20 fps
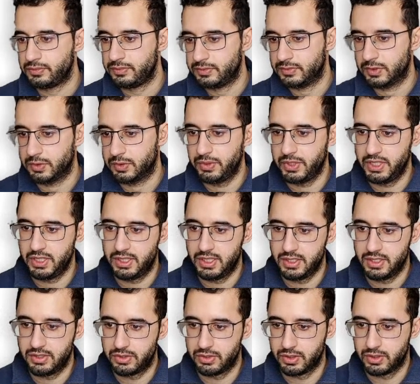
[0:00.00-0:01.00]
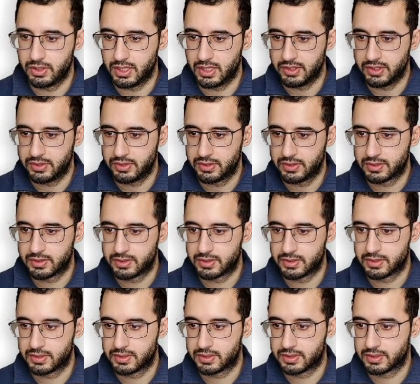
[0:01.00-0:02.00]
We need these two guys
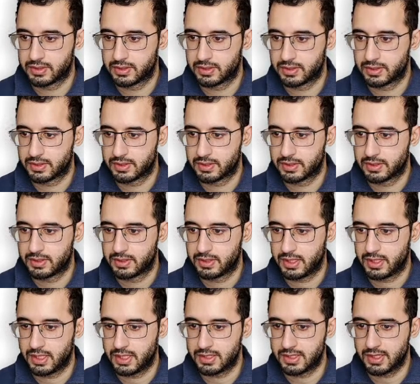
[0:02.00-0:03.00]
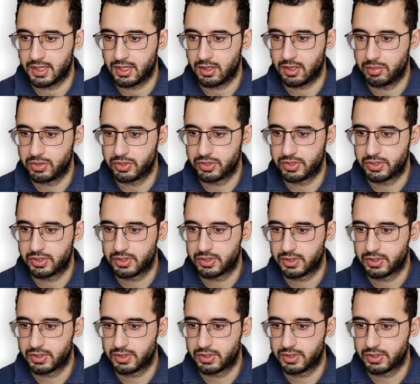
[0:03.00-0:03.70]
as outputs.